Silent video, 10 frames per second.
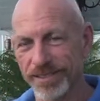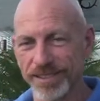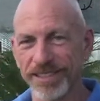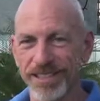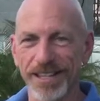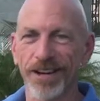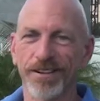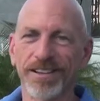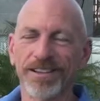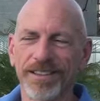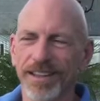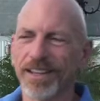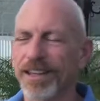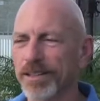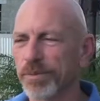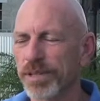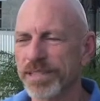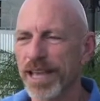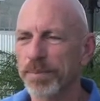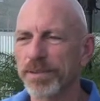this area and what's
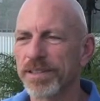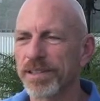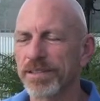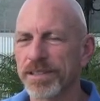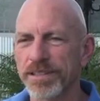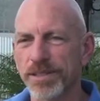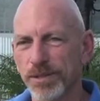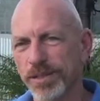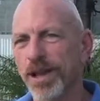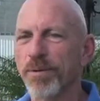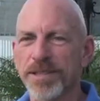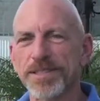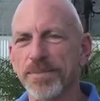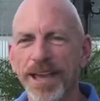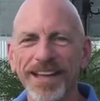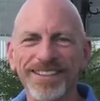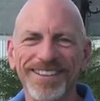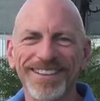happened here is the good outweighs the bad.